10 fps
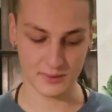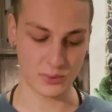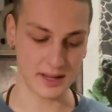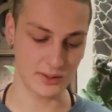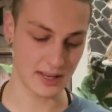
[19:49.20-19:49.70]

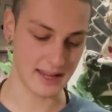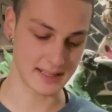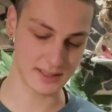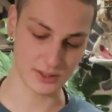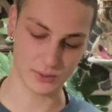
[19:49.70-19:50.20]
way you like
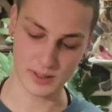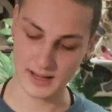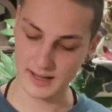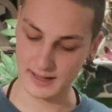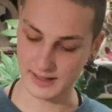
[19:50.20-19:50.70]
it. So
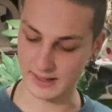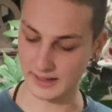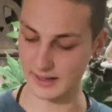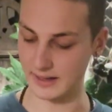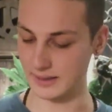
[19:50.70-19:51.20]

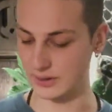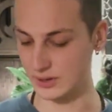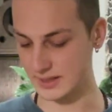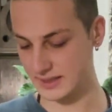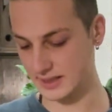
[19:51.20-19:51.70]
you
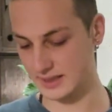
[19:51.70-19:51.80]
just